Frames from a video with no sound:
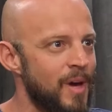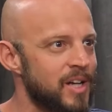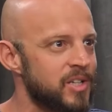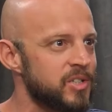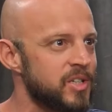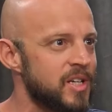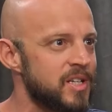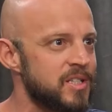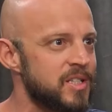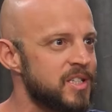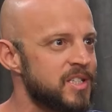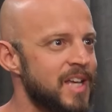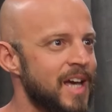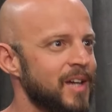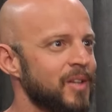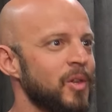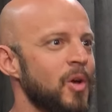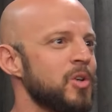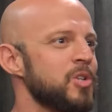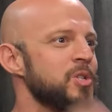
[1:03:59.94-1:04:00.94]
actually has the
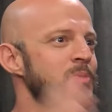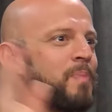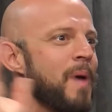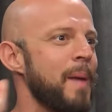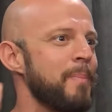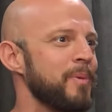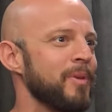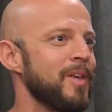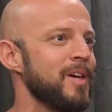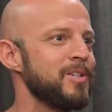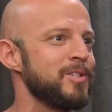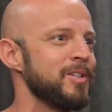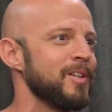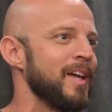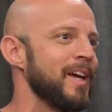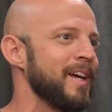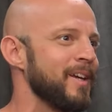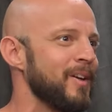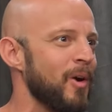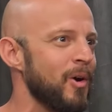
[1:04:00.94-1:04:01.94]
second largest population,
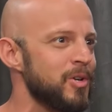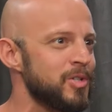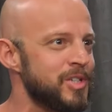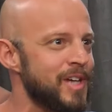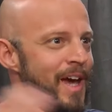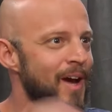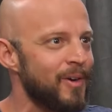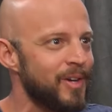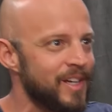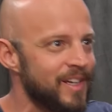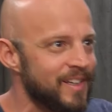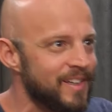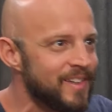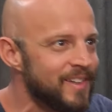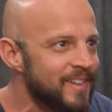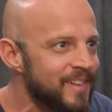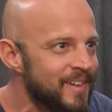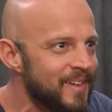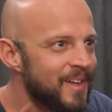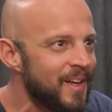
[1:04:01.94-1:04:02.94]
like in Orange County.
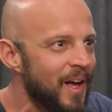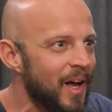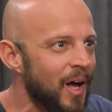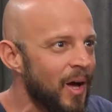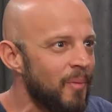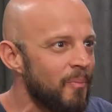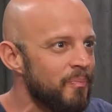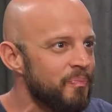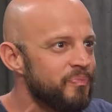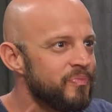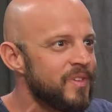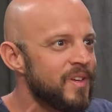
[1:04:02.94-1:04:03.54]
Yeah. Um,